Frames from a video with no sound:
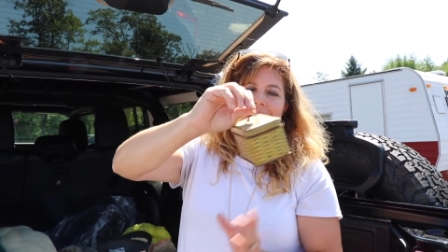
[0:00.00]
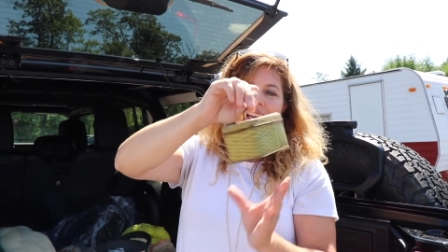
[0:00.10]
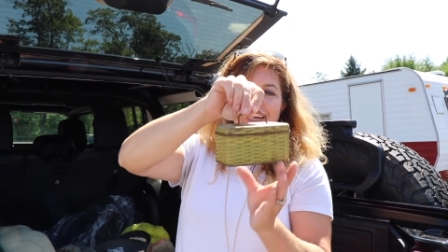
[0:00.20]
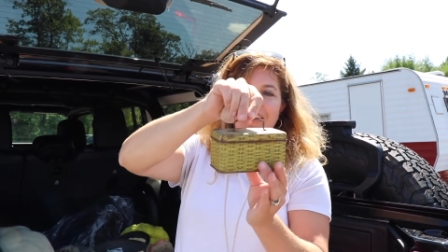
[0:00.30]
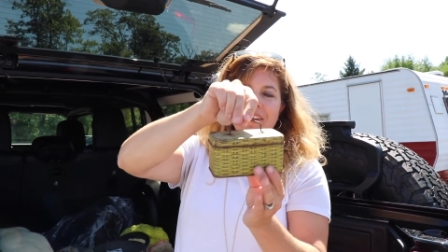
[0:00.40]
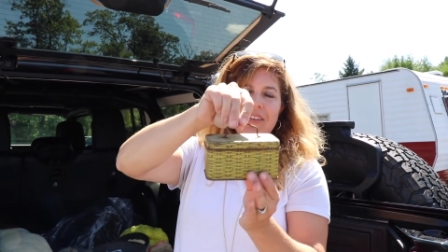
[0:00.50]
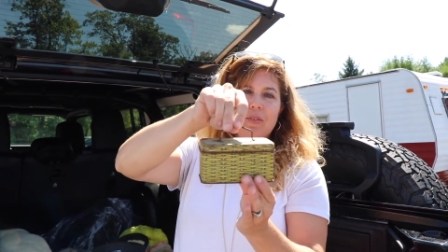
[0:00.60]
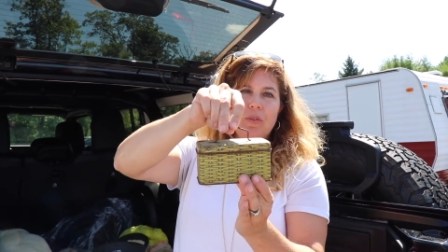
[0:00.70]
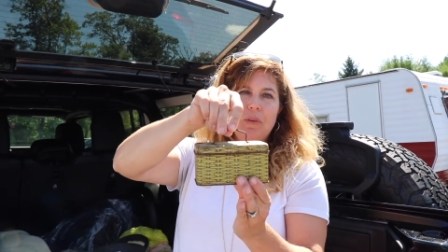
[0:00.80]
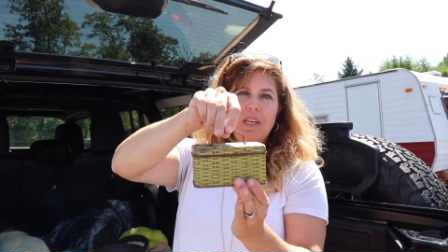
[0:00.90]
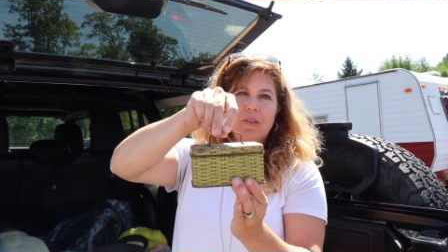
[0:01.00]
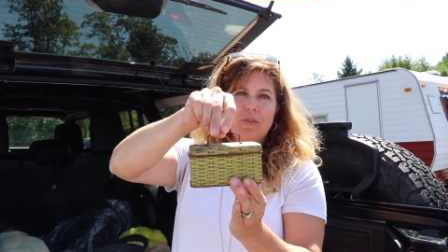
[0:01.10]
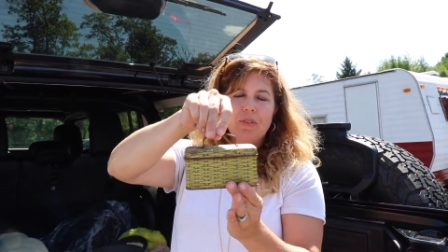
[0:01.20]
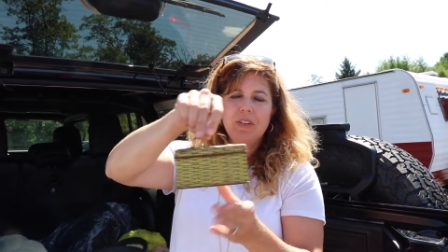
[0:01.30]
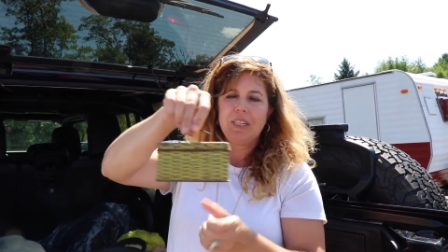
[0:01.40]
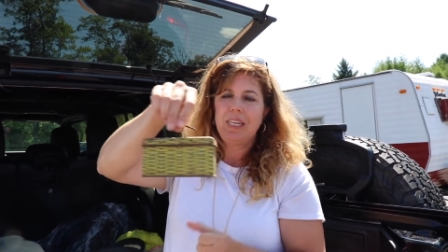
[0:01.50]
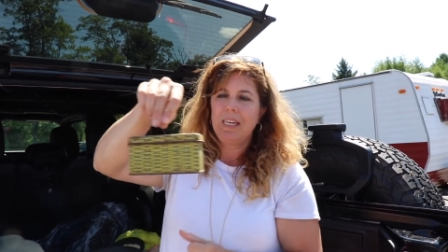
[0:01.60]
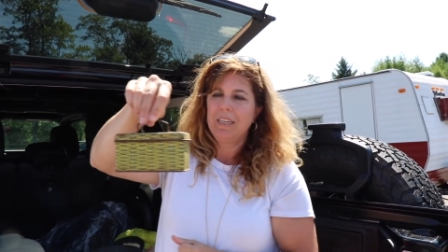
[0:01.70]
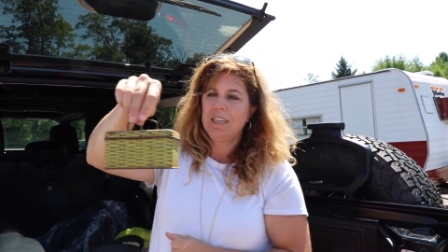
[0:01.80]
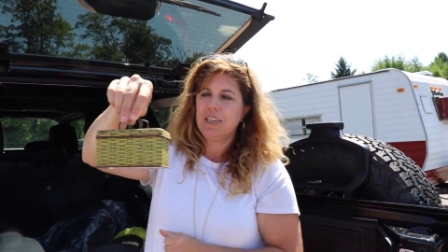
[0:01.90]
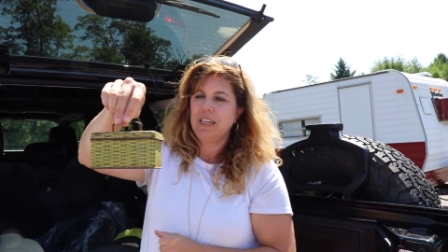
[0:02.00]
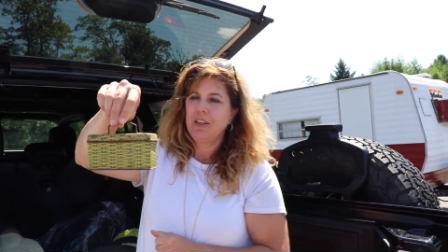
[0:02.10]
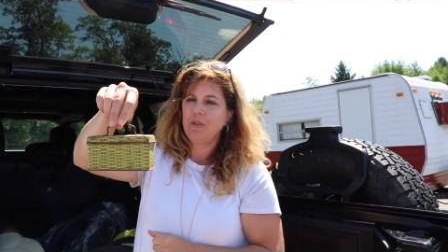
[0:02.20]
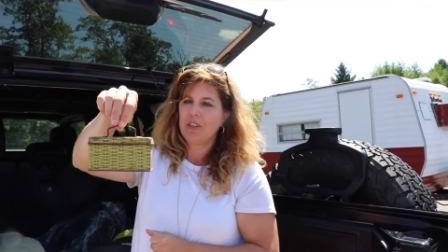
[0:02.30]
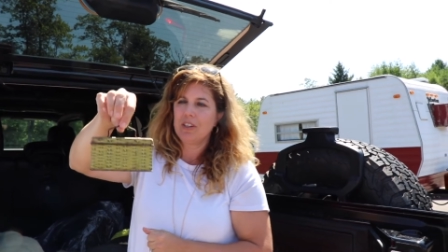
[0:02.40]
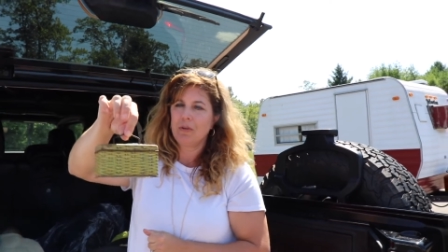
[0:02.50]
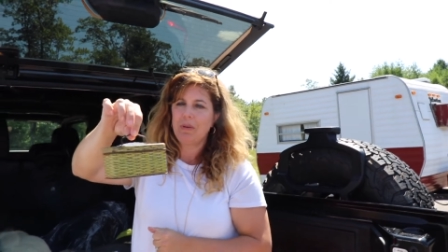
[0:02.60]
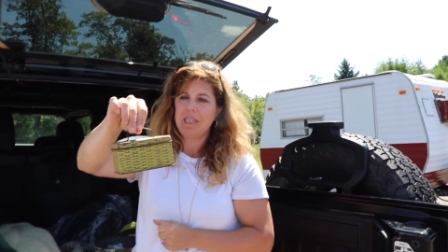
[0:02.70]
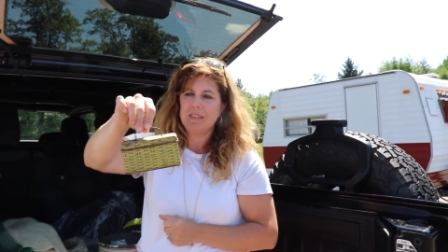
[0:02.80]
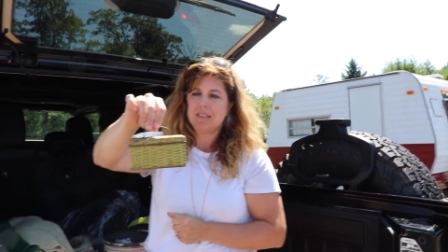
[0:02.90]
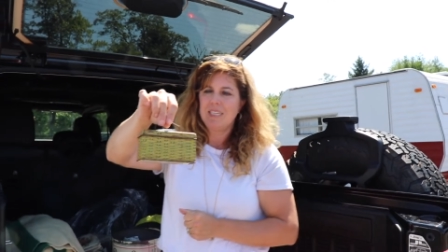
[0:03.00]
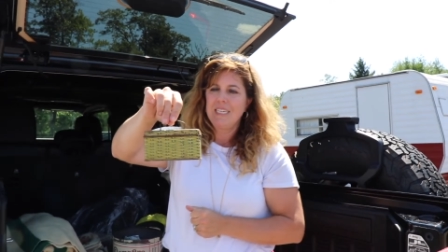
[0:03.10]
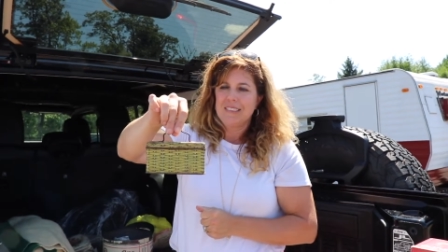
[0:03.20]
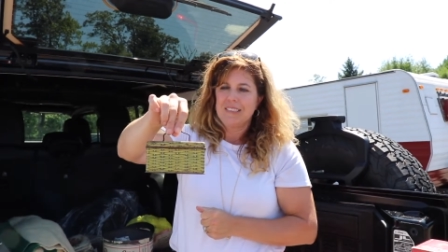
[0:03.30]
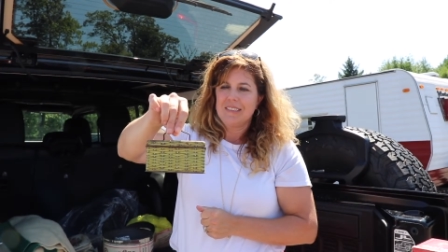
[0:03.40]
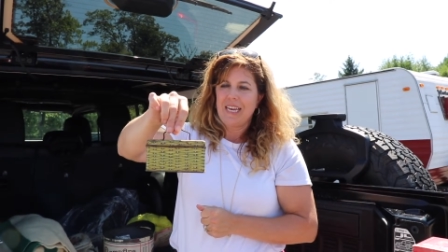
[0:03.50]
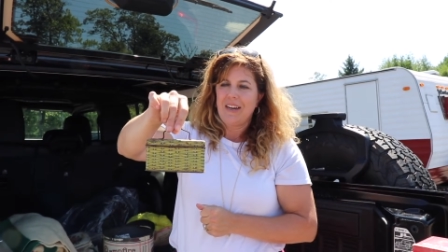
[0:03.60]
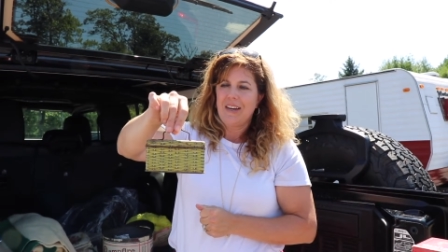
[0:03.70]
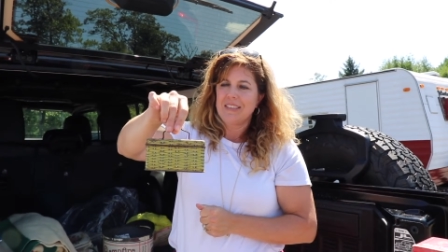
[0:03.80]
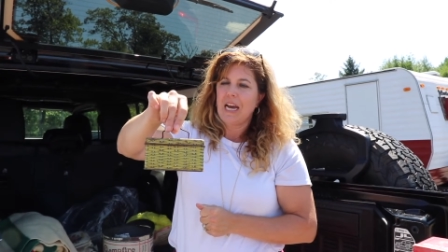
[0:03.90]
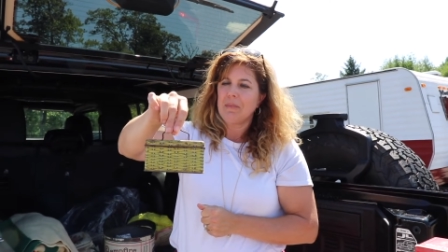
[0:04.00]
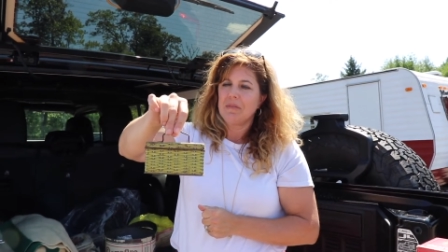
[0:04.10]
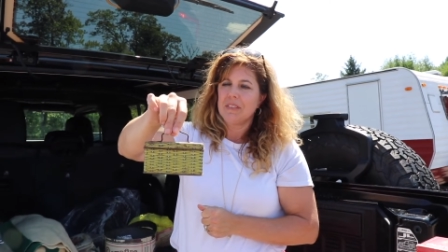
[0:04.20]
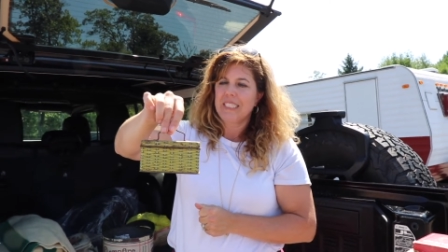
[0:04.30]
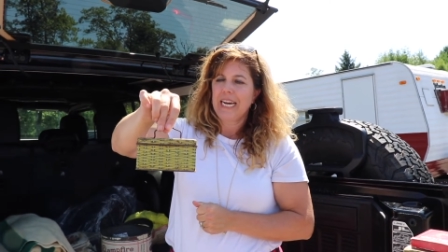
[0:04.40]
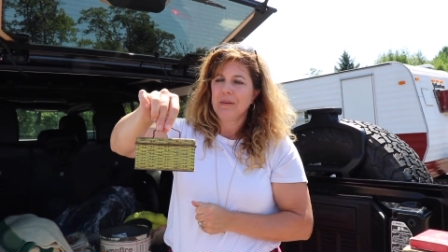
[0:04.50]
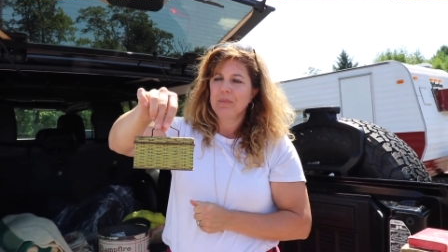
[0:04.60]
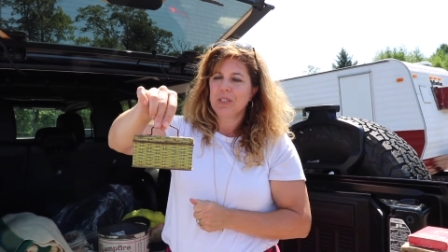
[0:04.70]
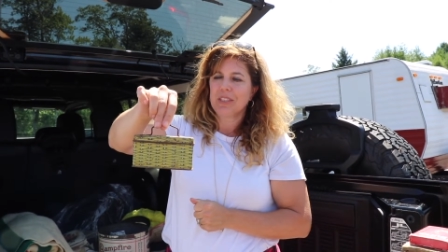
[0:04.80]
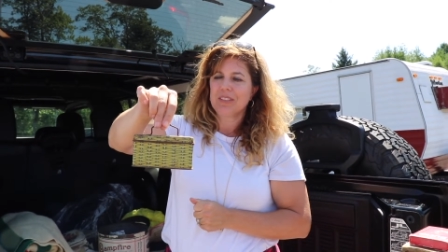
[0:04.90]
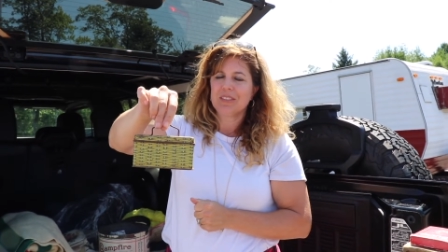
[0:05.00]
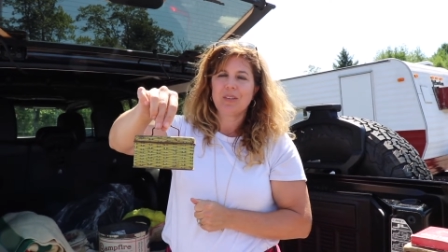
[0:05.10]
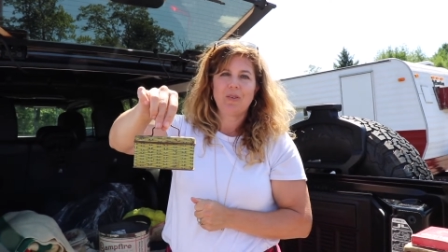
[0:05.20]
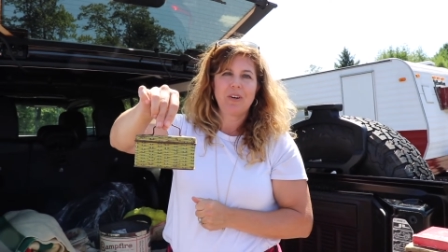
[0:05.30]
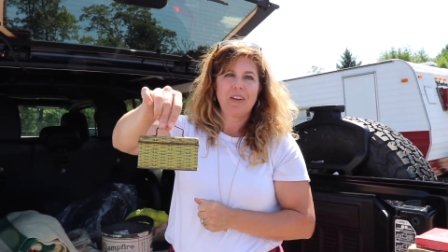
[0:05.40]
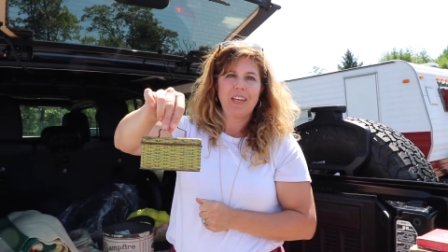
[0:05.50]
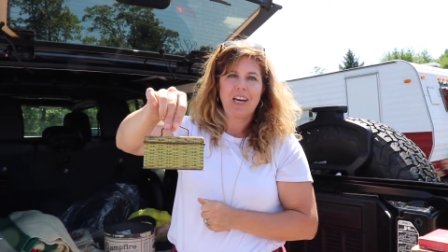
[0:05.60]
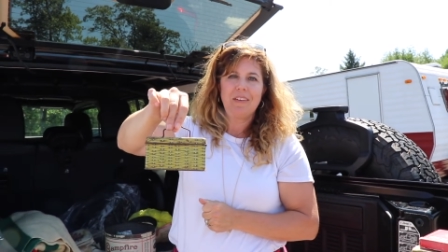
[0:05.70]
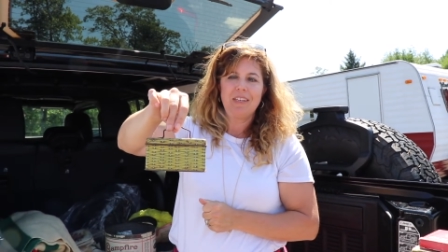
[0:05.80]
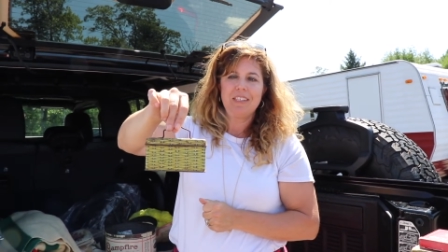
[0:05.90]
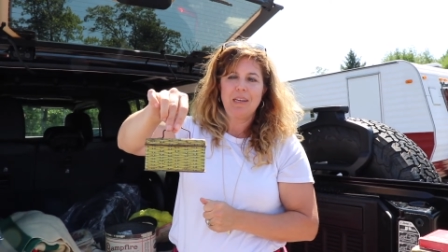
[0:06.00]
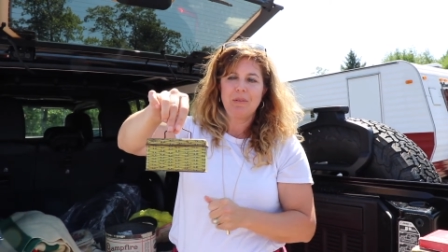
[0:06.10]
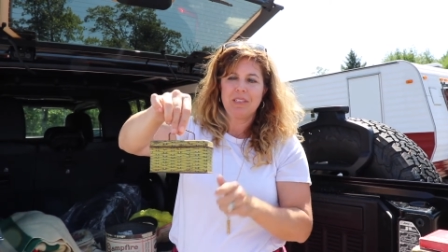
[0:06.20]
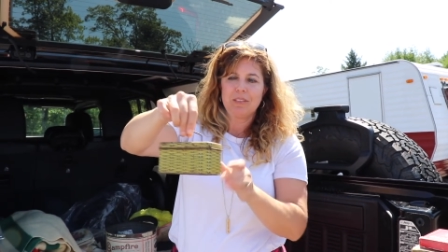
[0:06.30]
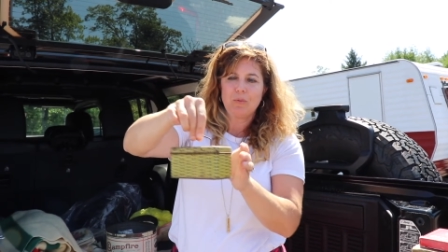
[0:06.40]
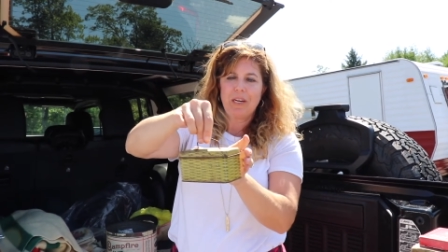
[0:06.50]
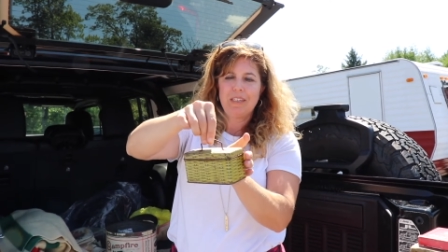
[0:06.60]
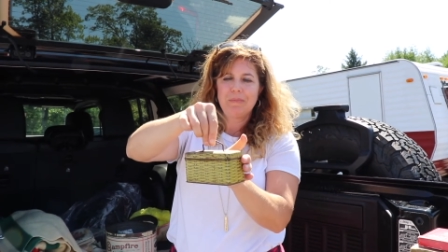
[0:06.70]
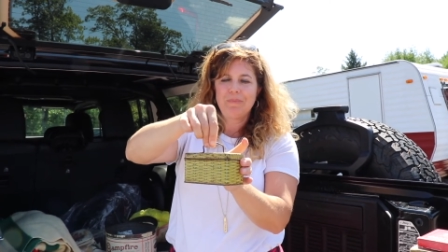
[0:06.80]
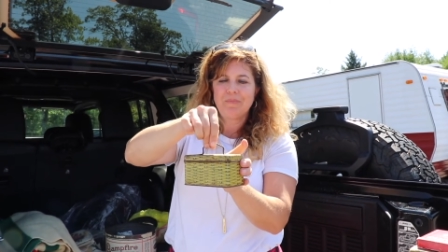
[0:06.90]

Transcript: And I thought this would be a really cute little piece to set on top of a stack of books or on the coffee table as well